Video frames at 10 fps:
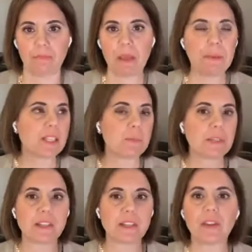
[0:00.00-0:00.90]
Maybe
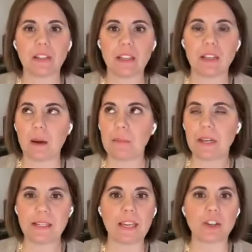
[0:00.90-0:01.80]
specifically, I'm going
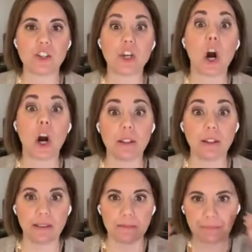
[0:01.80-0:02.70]
to take
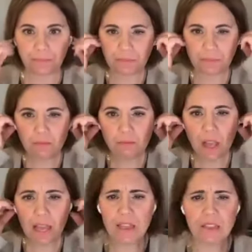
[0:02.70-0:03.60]
chocolate,
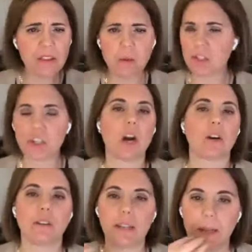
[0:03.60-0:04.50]
anything with
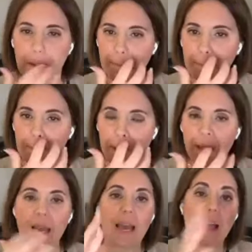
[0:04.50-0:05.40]
chocolate in it.
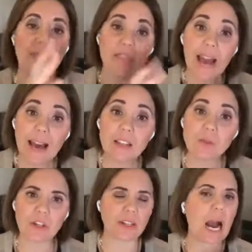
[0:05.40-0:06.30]
And that
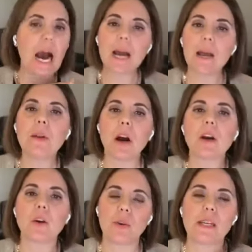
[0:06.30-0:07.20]
is what you're like, I'm
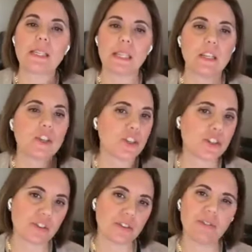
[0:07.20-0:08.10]
not going to eat
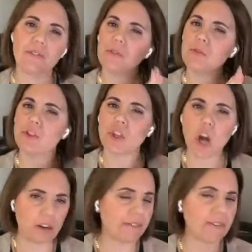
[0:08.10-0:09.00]
sugary foods,
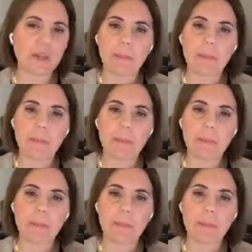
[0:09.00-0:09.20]
chocolate foods.